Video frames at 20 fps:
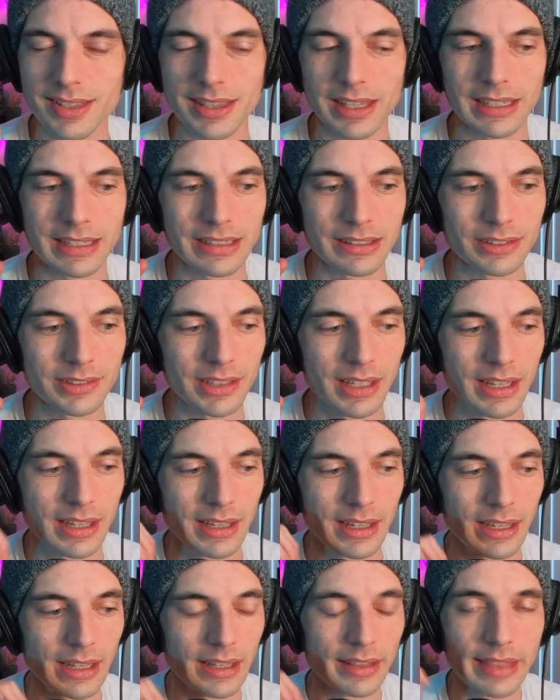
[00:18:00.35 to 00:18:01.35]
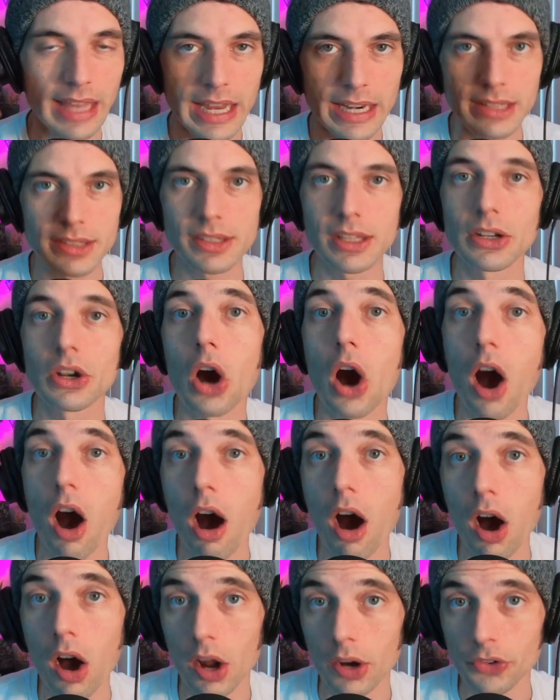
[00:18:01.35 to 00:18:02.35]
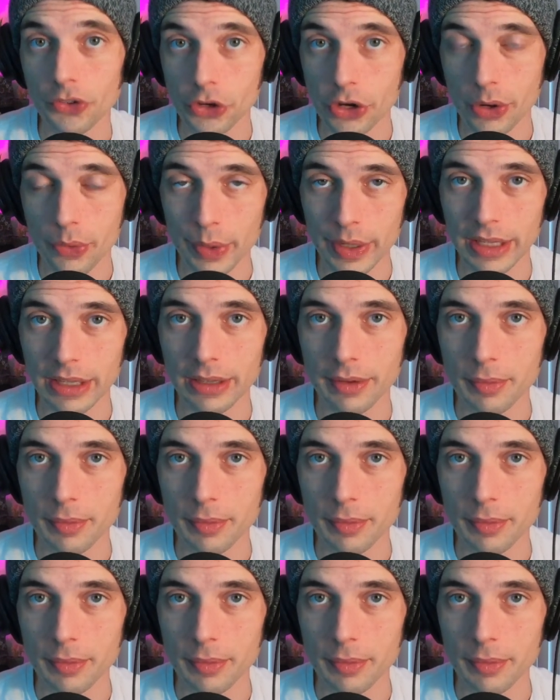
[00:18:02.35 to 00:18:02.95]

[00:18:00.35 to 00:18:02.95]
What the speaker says: things, that is an ongoing